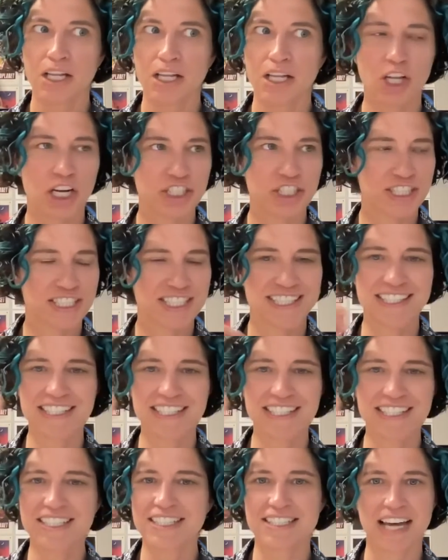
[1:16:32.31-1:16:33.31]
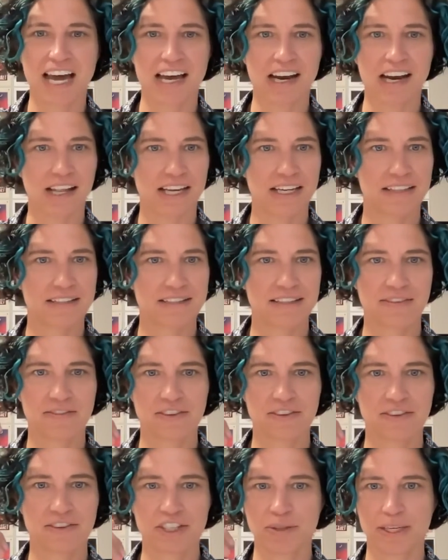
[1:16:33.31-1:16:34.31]
launches 60 satellites
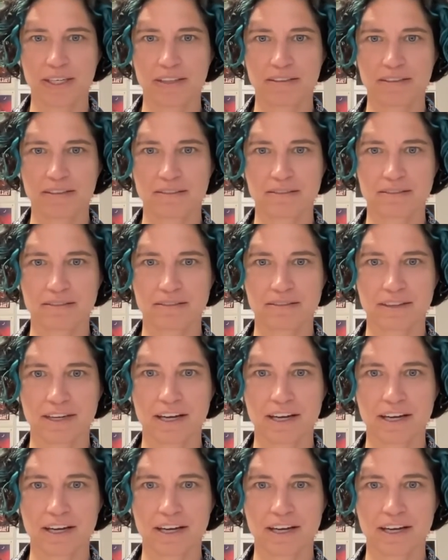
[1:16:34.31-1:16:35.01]
every 2 weeks.